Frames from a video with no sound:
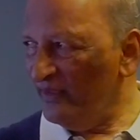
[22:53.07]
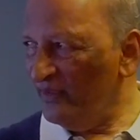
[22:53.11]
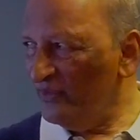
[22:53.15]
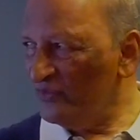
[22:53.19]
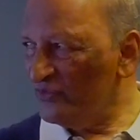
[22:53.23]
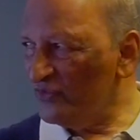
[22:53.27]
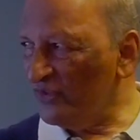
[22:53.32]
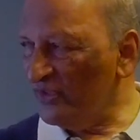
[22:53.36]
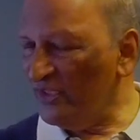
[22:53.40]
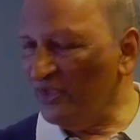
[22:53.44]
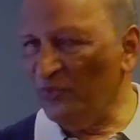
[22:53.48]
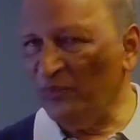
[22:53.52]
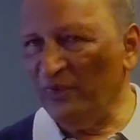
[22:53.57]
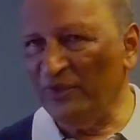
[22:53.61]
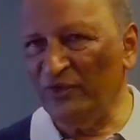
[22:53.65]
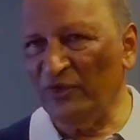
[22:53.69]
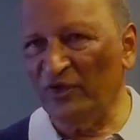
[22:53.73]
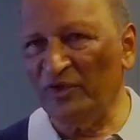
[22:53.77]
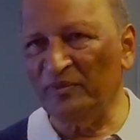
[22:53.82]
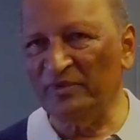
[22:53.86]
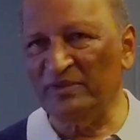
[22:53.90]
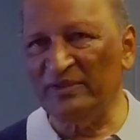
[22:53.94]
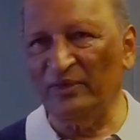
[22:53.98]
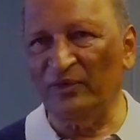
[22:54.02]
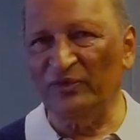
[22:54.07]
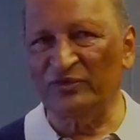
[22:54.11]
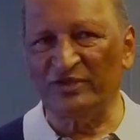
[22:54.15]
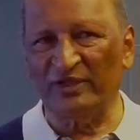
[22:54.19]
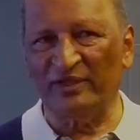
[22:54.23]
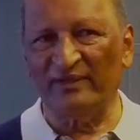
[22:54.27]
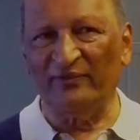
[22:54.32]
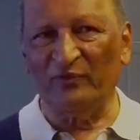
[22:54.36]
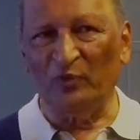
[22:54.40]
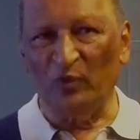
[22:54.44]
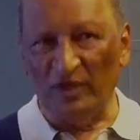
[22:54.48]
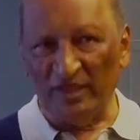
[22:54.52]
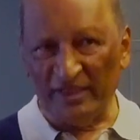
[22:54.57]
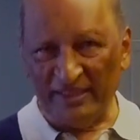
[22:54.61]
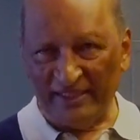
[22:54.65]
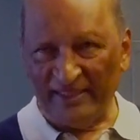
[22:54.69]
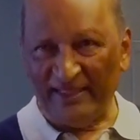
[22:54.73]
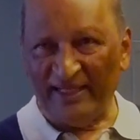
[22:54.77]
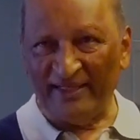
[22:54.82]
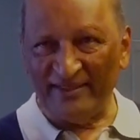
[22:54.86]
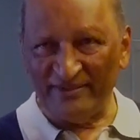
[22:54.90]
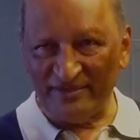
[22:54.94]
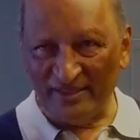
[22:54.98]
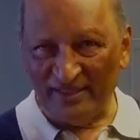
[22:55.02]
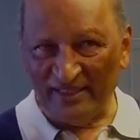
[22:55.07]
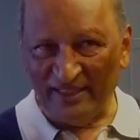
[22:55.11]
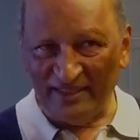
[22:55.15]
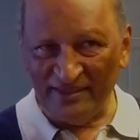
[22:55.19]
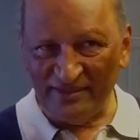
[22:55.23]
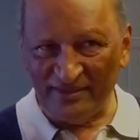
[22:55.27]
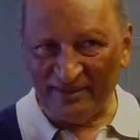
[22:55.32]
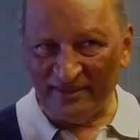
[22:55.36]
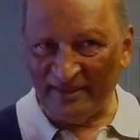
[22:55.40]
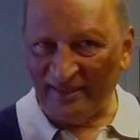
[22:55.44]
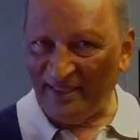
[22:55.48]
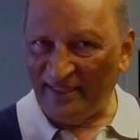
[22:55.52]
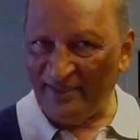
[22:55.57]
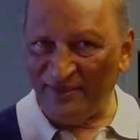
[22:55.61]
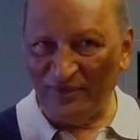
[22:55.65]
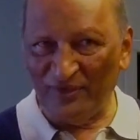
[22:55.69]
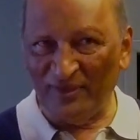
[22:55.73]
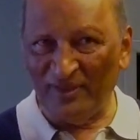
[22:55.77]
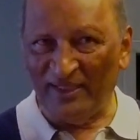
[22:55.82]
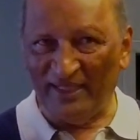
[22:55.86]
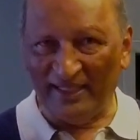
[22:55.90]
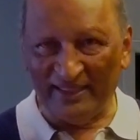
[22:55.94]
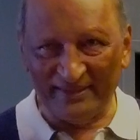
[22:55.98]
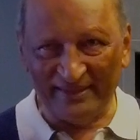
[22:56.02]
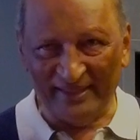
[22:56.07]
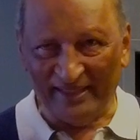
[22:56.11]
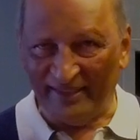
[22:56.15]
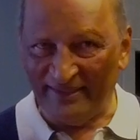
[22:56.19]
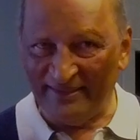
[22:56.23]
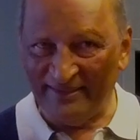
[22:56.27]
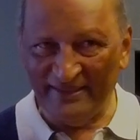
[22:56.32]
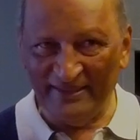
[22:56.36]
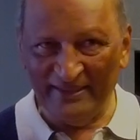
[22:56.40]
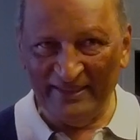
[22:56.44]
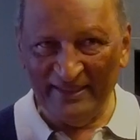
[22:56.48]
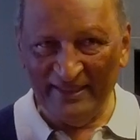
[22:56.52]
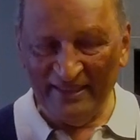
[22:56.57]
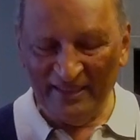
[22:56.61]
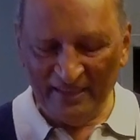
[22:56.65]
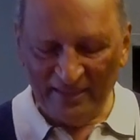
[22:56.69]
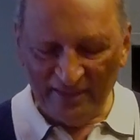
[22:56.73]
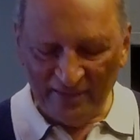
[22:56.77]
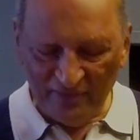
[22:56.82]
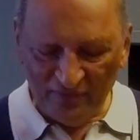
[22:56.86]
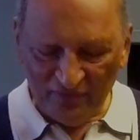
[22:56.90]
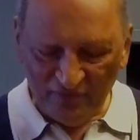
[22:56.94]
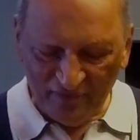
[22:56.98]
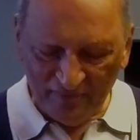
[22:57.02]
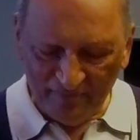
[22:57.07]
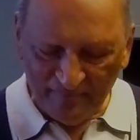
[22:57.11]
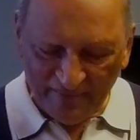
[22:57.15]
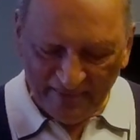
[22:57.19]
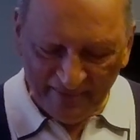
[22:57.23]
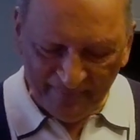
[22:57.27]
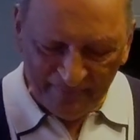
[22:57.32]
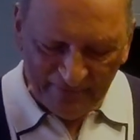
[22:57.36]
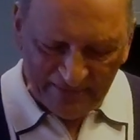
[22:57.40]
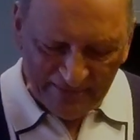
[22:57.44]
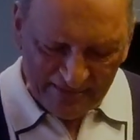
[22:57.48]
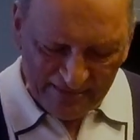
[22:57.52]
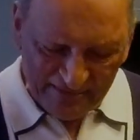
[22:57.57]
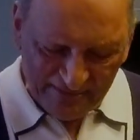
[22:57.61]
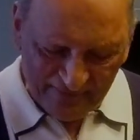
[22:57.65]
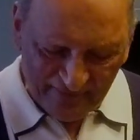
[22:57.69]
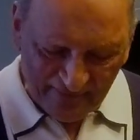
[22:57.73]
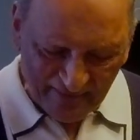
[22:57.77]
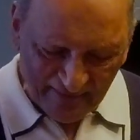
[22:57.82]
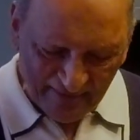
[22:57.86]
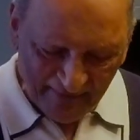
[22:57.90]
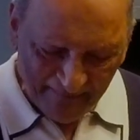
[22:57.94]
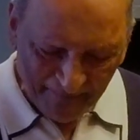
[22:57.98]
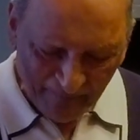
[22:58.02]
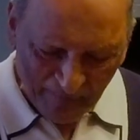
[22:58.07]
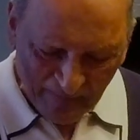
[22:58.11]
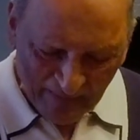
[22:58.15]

So that we don't sort of work in isolation, and I don't like that you know, in my ministry,